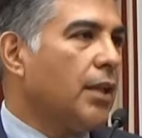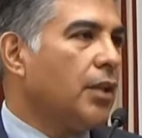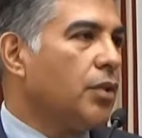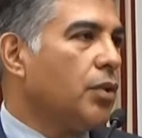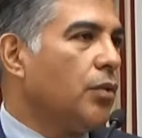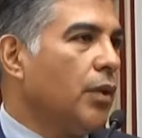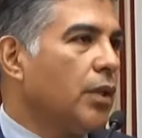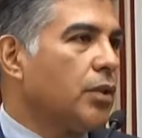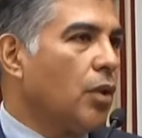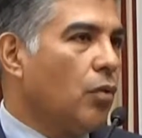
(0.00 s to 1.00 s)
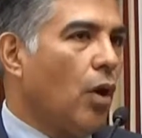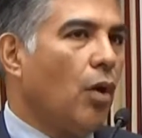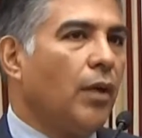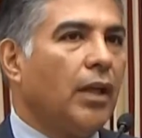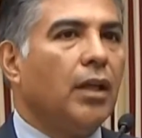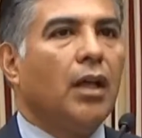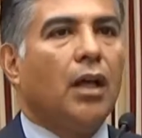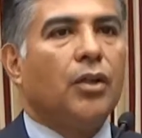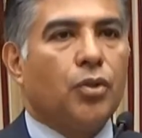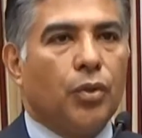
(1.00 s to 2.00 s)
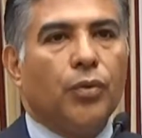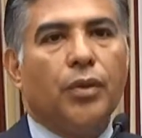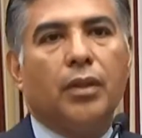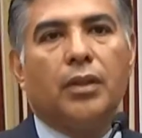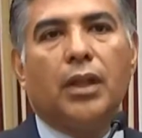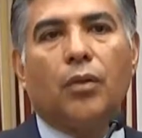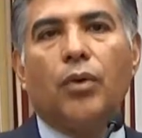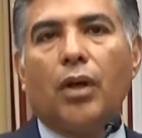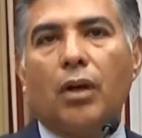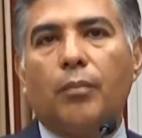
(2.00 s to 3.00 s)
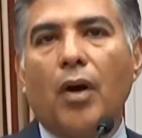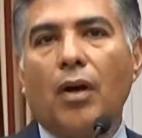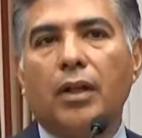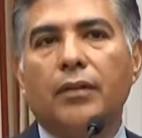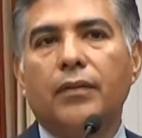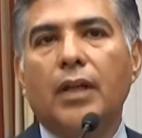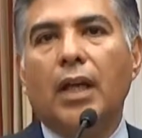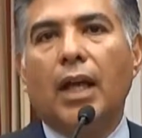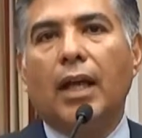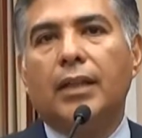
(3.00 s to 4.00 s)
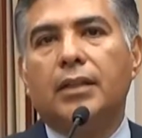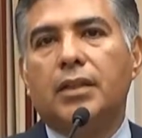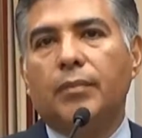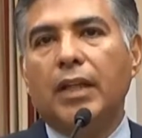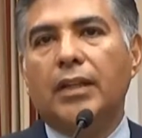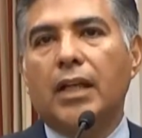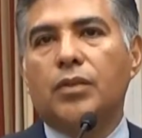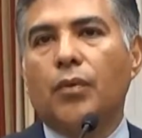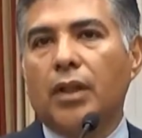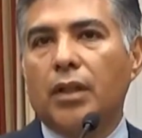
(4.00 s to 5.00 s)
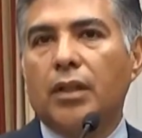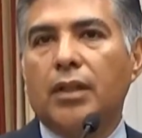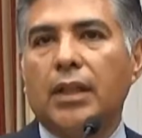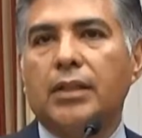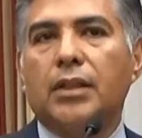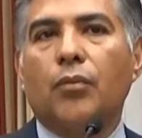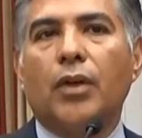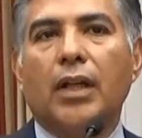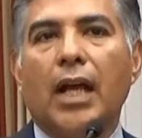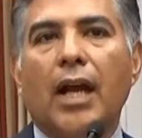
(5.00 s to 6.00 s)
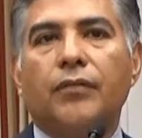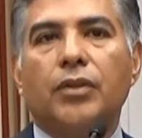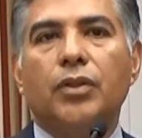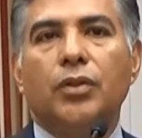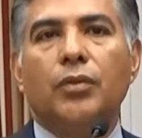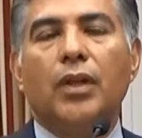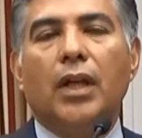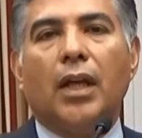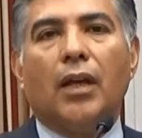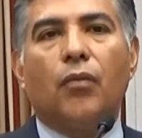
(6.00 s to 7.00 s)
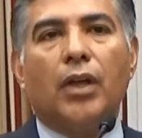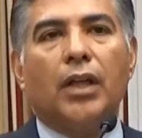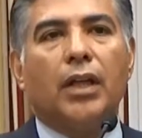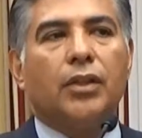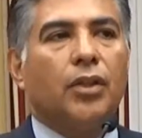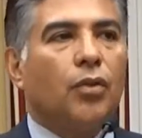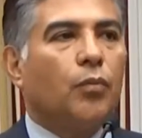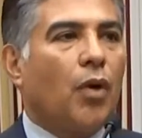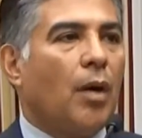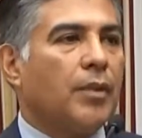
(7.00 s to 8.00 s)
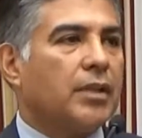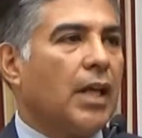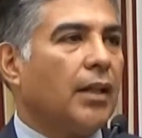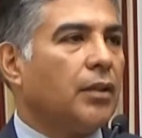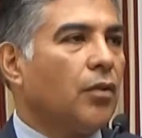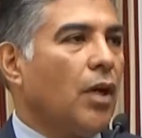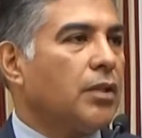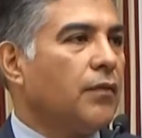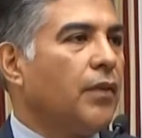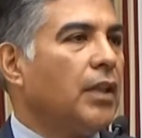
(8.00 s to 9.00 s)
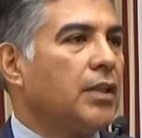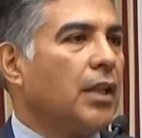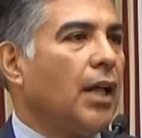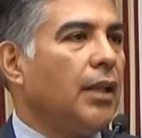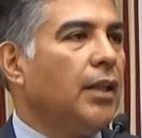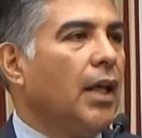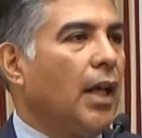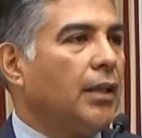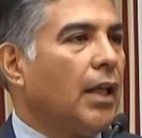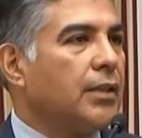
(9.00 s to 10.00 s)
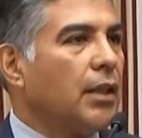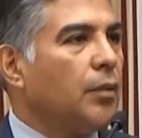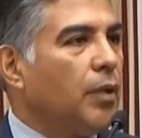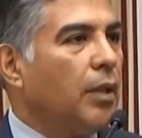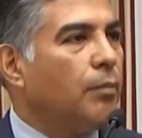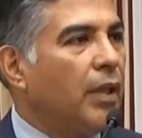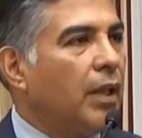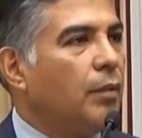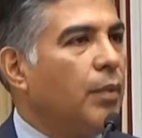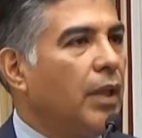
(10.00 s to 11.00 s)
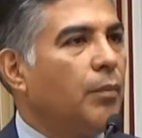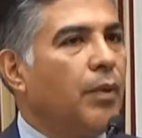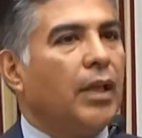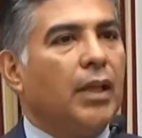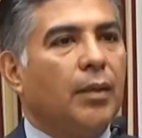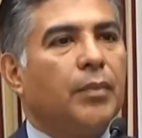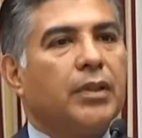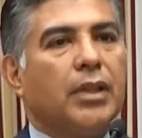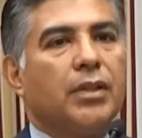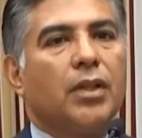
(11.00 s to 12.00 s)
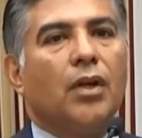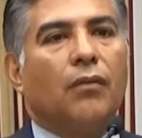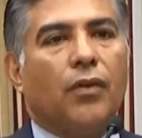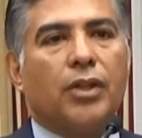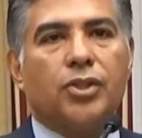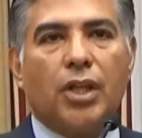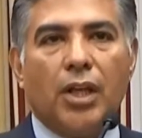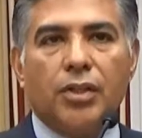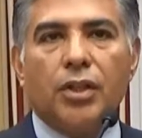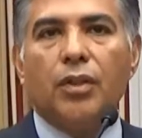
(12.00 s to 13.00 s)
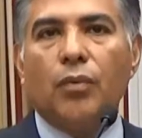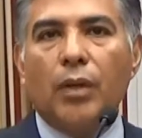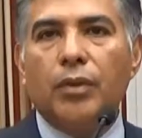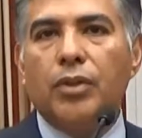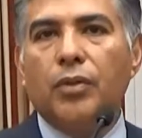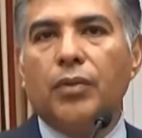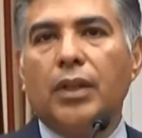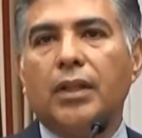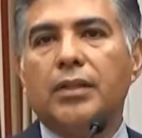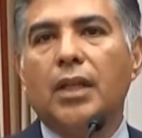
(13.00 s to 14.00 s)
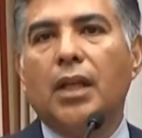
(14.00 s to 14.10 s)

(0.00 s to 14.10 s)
of the issue. It's a growing truth that we are a part of. And to me, that's one of the things that we're going to have to do if we're going to get the Youth Promise Act across the finish line. And that's going to be a big, big, big impetus for us changing the way we do things